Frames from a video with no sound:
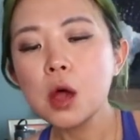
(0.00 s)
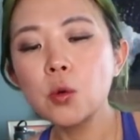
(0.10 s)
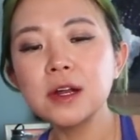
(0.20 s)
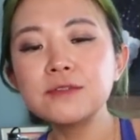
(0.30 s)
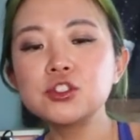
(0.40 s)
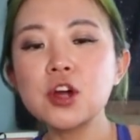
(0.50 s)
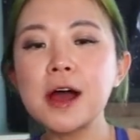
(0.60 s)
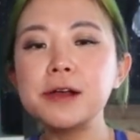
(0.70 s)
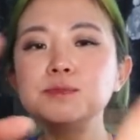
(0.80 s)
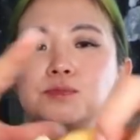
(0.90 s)
We're gonna have to
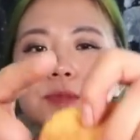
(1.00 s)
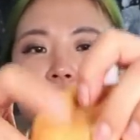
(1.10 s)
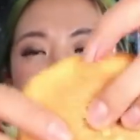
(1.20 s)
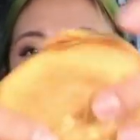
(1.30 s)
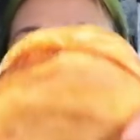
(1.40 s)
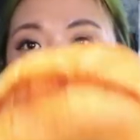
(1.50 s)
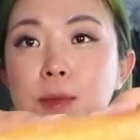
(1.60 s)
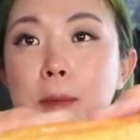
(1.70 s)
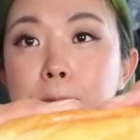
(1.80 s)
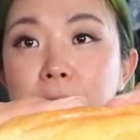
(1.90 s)
try some of this
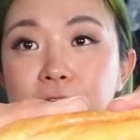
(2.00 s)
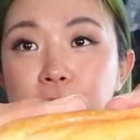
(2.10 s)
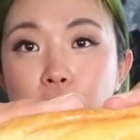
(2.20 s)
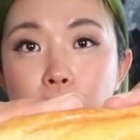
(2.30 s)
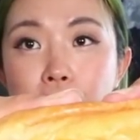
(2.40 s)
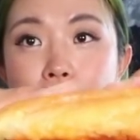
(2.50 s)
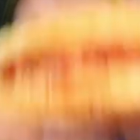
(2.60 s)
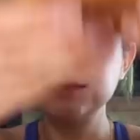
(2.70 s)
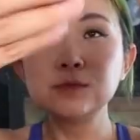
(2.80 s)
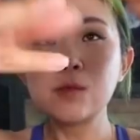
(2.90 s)
buffalo
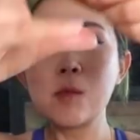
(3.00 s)
burger.